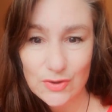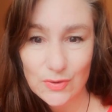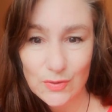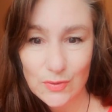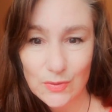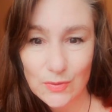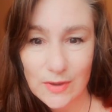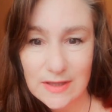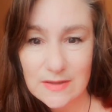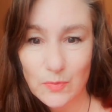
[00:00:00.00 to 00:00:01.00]
to
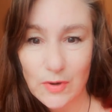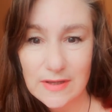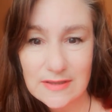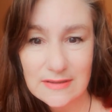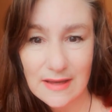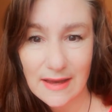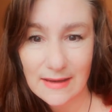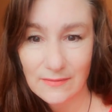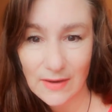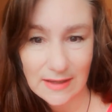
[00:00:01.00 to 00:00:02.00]
express an
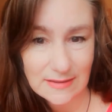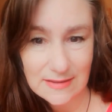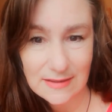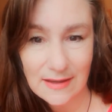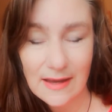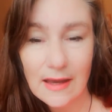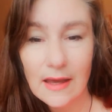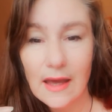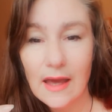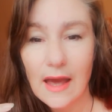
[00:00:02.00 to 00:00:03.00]
event.
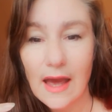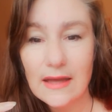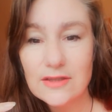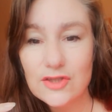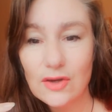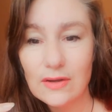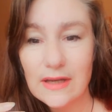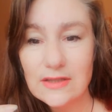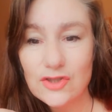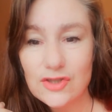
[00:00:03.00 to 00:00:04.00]
And so
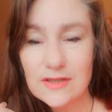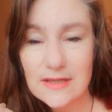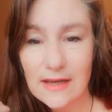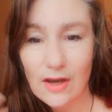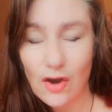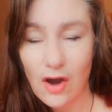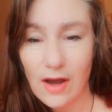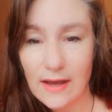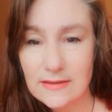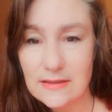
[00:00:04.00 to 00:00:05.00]
let's just take a car
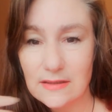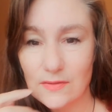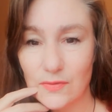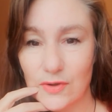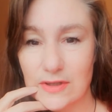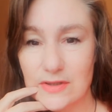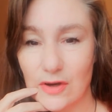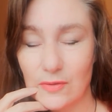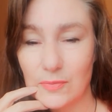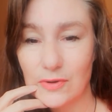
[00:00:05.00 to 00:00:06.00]
accident, for
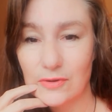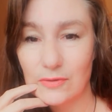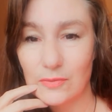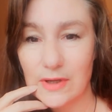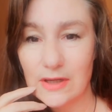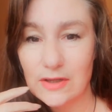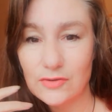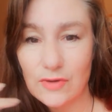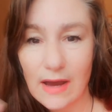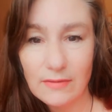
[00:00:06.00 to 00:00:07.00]
example. We
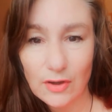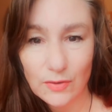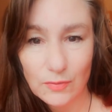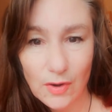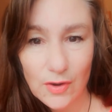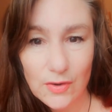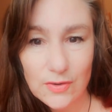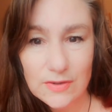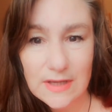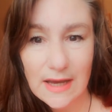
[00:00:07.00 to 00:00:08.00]
drive along the
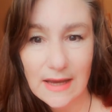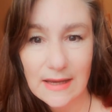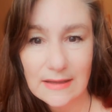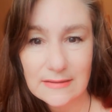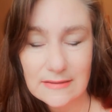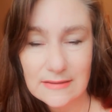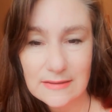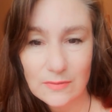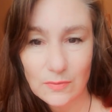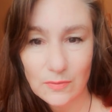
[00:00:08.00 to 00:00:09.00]
road and
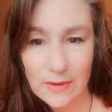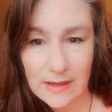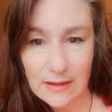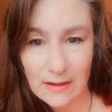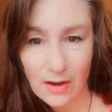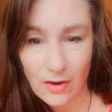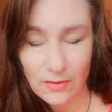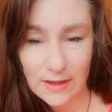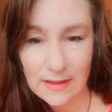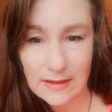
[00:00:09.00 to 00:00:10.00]
we are
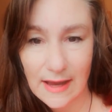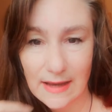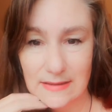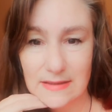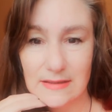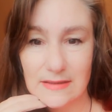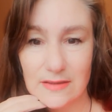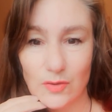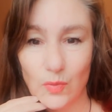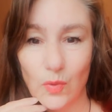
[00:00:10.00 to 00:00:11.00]
in an accident.
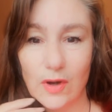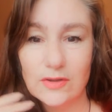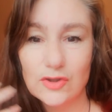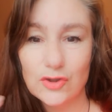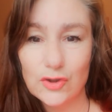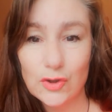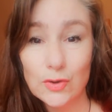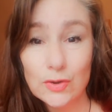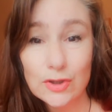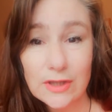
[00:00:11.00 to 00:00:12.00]
And what
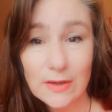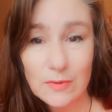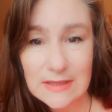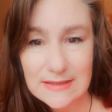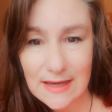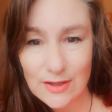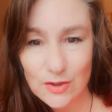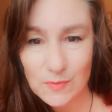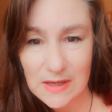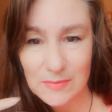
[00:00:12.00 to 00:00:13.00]
usually we say
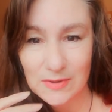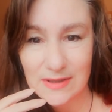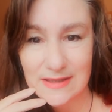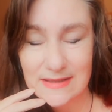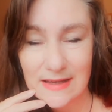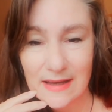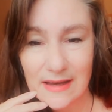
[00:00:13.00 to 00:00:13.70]
to people is,